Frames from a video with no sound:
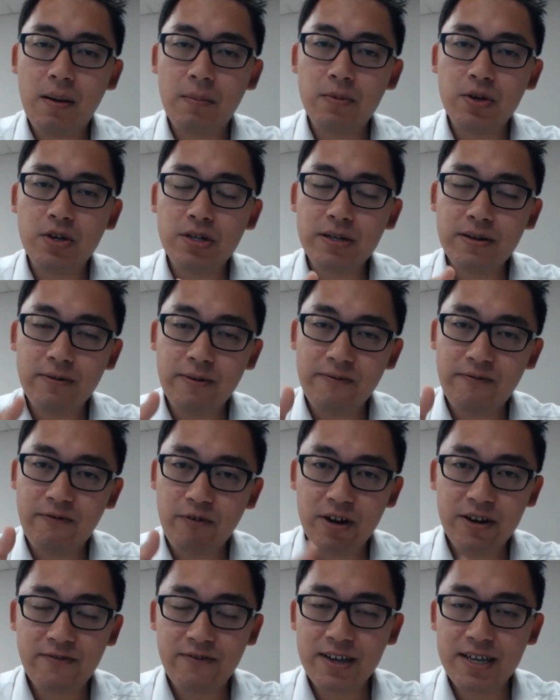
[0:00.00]
Usually when
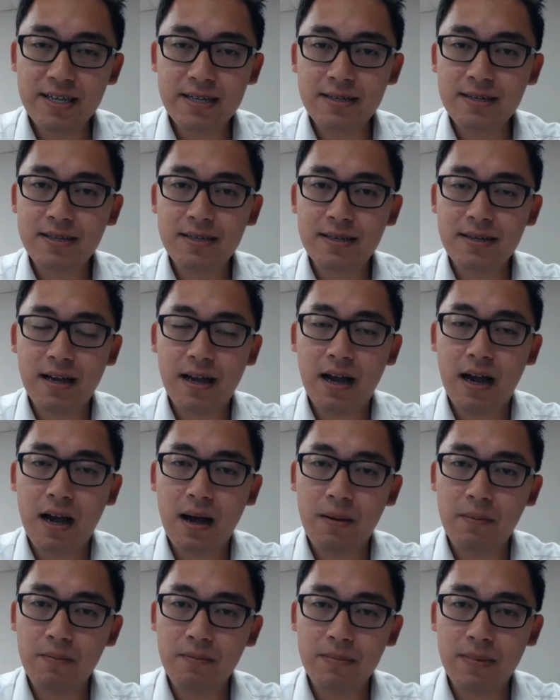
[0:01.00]
free things,
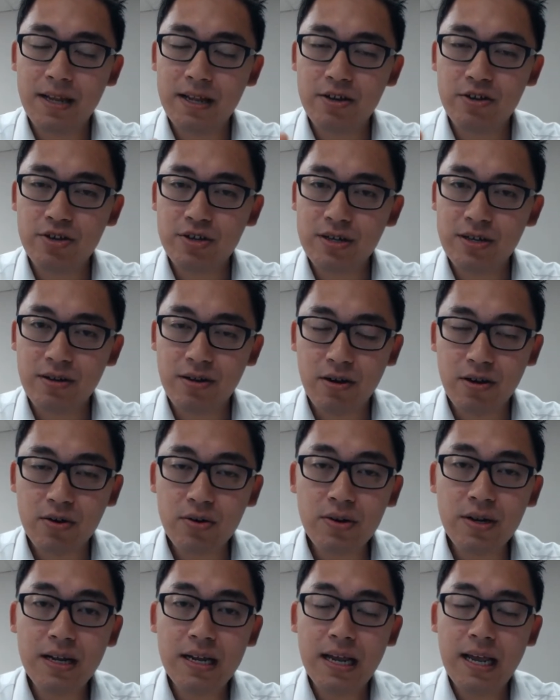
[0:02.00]
they're usually not
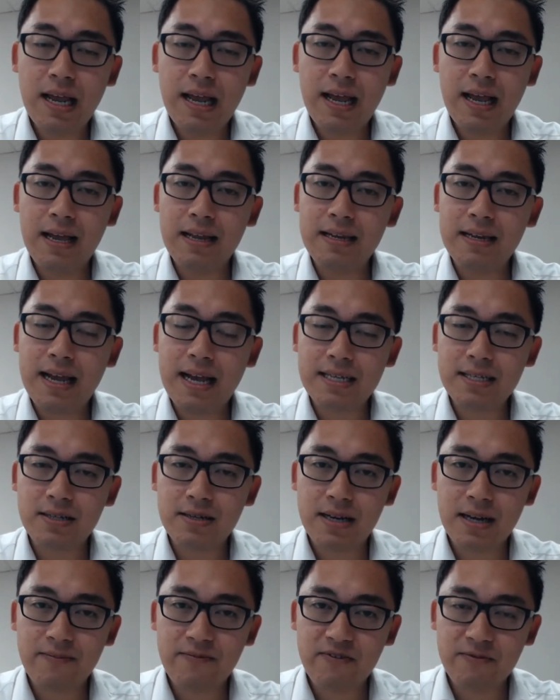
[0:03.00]
good, and it has
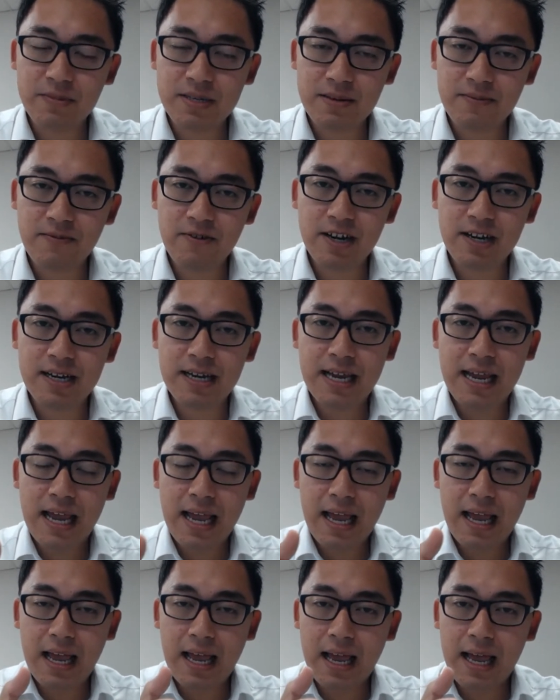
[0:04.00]
to come from somewhere.
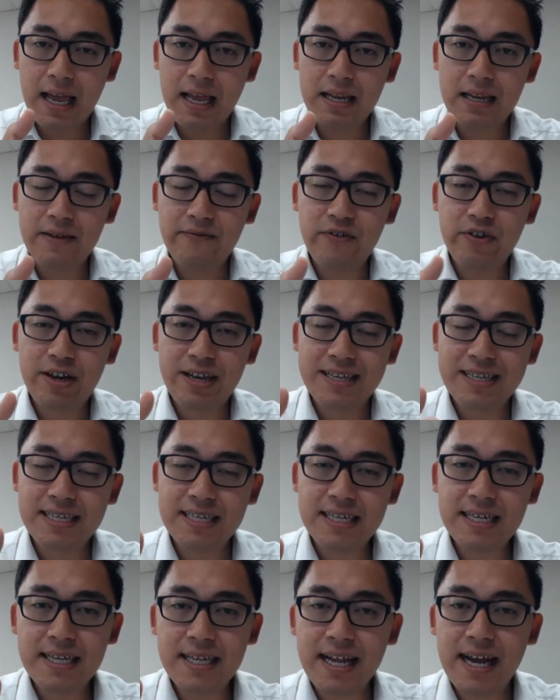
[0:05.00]
And if you can
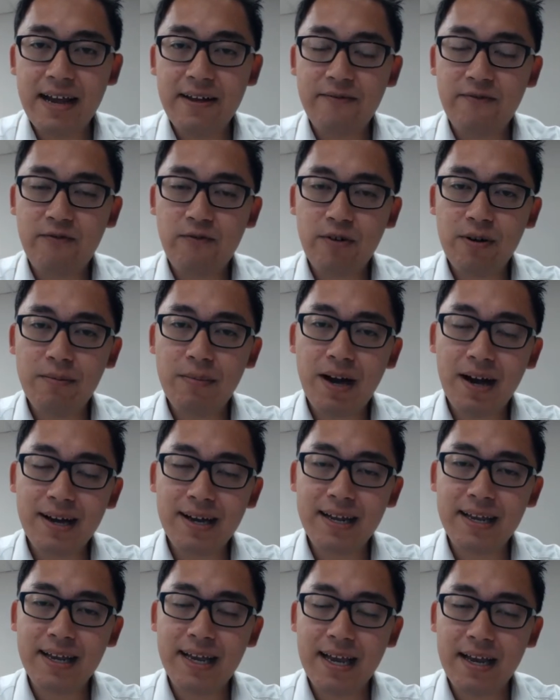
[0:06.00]
see that free
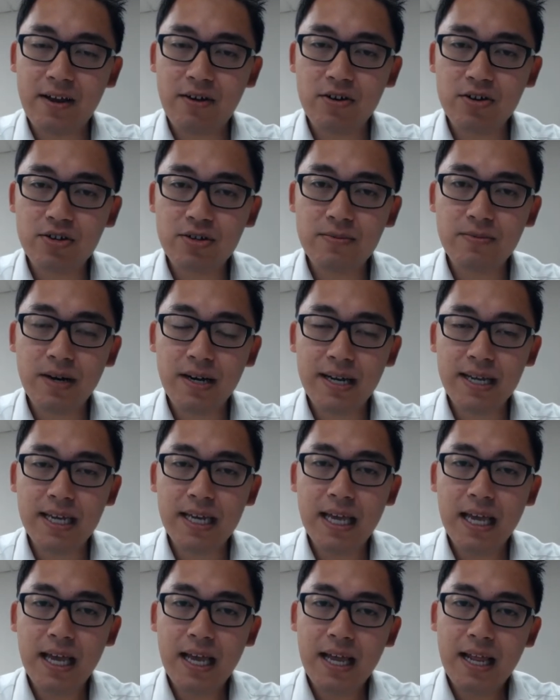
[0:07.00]
marketing can cost you
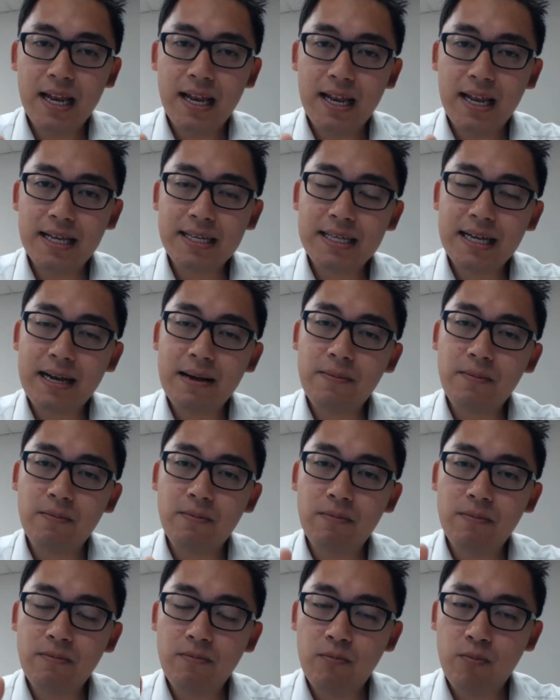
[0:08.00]
money, next
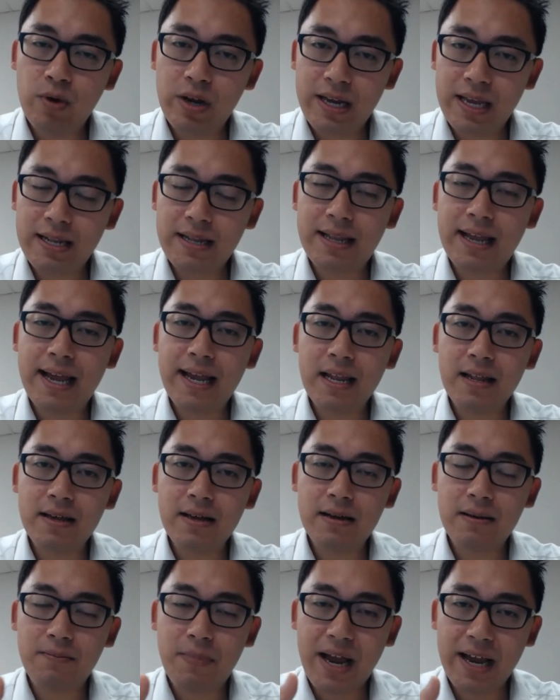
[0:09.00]
time we can
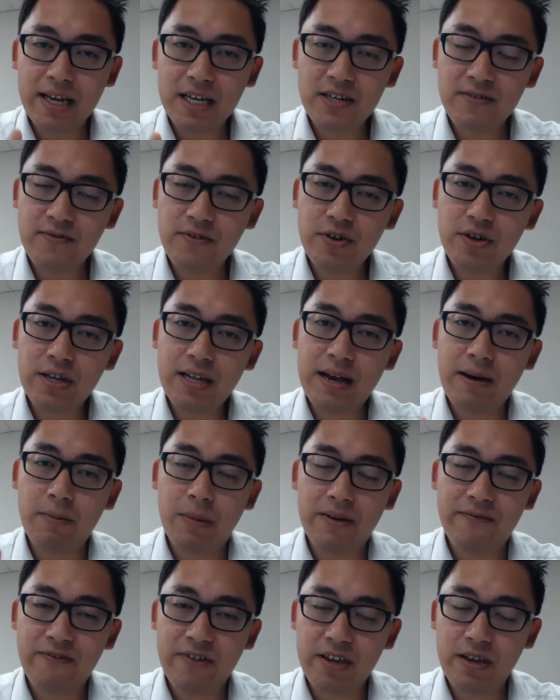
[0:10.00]
tailor a package for you that
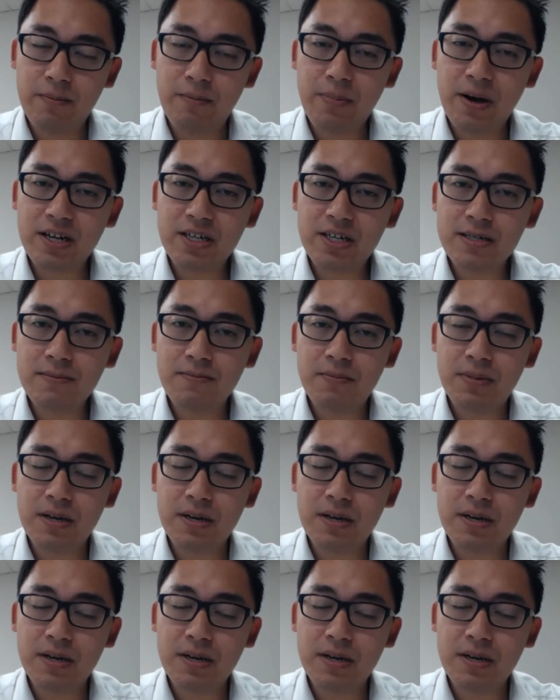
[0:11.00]
might fit your budget.